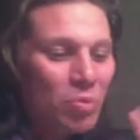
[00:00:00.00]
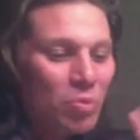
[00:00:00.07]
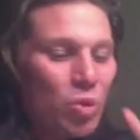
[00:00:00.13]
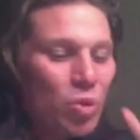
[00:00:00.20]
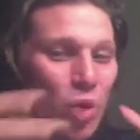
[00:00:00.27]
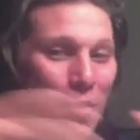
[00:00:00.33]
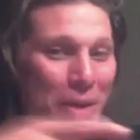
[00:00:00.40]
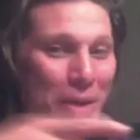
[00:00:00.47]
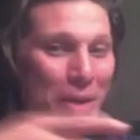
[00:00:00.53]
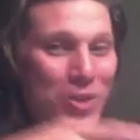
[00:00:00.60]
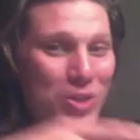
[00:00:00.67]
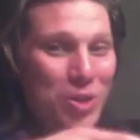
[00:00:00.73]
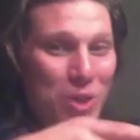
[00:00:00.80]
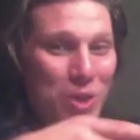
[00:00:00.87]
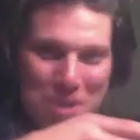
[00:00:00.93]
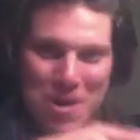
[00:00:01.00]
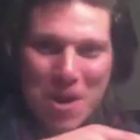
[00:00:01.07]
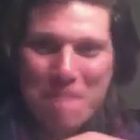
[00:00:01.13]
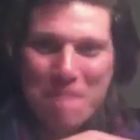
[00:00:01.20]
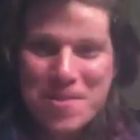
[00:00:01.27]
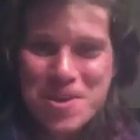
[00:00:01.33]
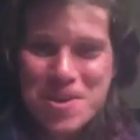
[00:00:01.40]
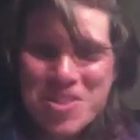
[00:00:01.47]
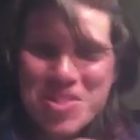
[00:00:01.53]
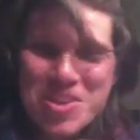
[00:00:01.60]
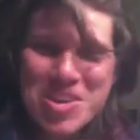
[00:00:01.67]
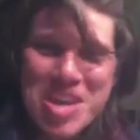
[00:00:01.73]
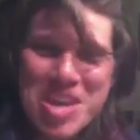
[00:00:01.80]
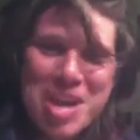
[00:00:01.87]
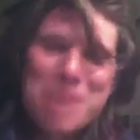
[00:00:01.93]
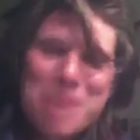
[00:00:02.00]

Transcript: I'm actually going to pick up the cake